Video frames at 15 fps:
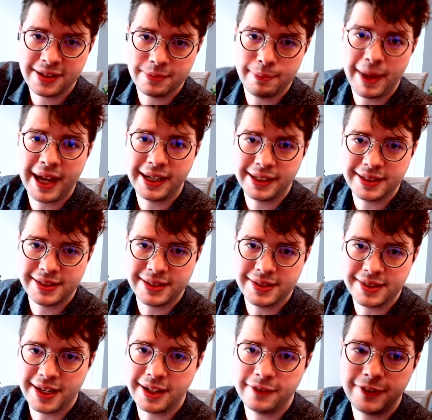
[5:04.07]
magnets
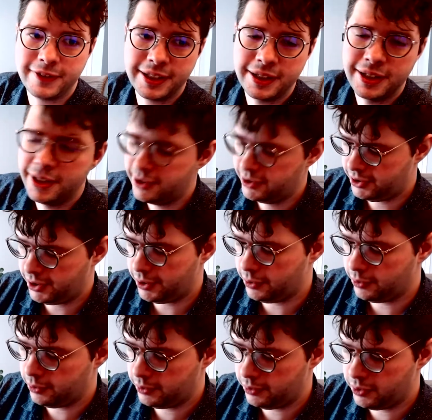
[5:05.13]
inside of it.
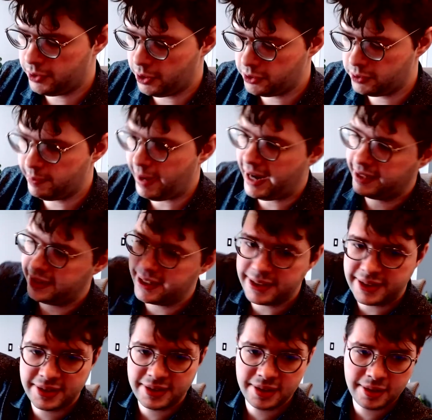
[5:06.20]
So those magnets